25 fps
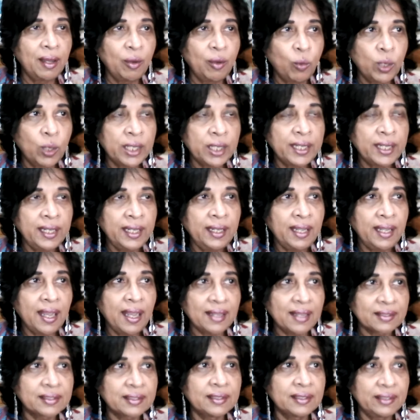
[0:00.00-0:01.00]
working,
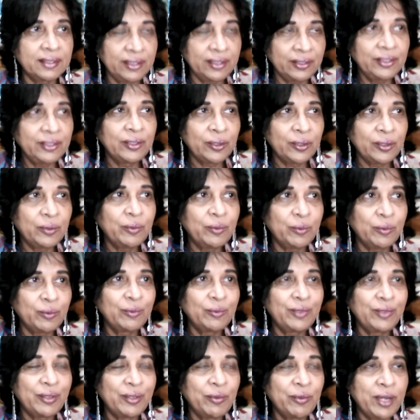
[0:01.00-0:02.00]

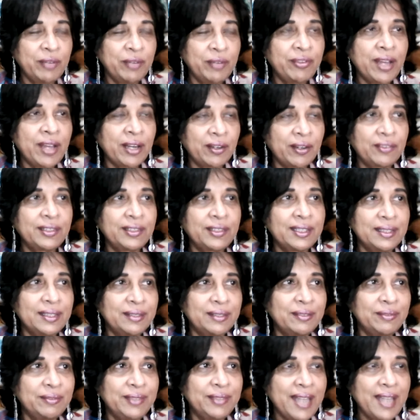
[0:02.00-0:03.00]
the welfare of
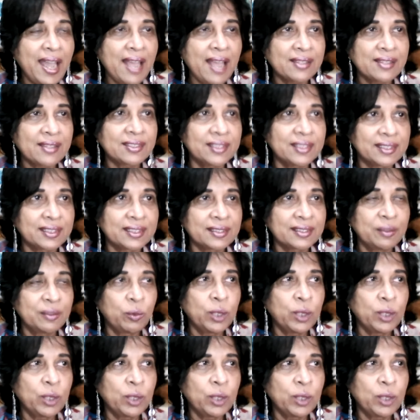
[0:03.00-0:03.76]
their assets, the